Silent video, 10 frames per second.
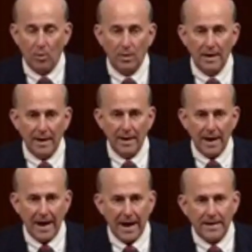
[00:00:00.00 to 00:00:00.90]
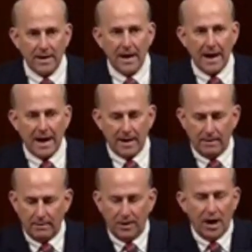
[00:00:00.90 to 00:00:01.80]
needs to have the
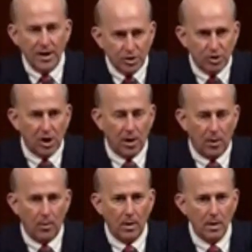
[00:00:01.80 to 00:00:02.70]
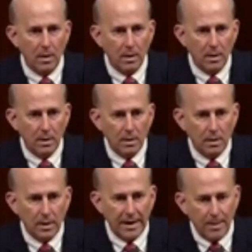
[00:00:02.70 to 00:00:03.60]
background check done, and
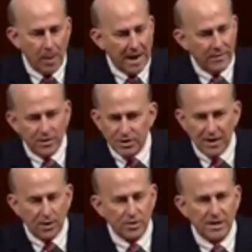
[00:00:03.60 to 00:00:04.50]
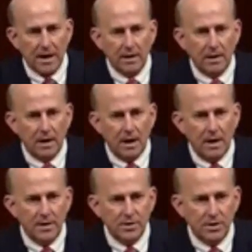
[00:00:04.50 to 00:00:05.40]
they do. And you can't
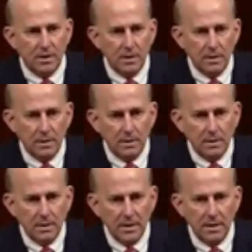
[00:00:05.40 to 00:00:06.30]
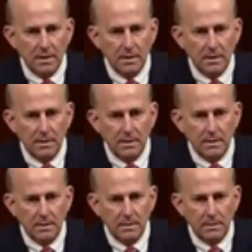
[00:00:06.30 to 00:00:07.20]
get the gun until it's
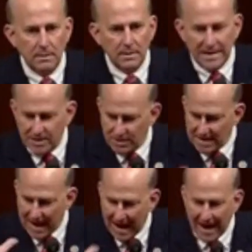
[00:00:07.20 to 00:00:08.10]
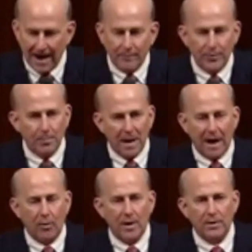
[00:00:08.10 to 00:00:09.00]
gone through a
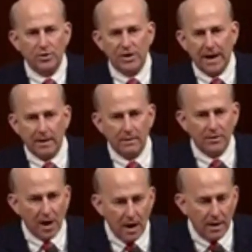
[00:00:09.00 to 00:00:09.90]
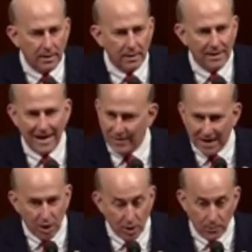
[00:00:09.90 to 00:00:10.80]
proper background check, and you
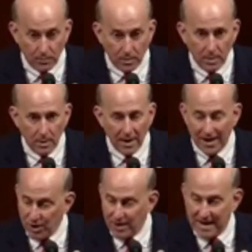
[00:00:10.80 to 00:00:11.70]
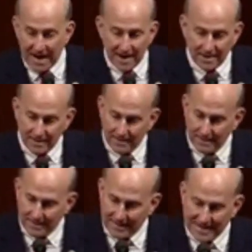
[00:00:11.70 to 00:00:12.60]
get it from someone who
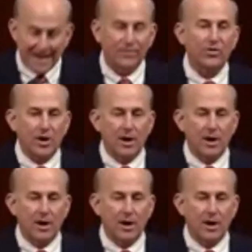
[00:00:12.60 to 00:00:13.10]
ensures that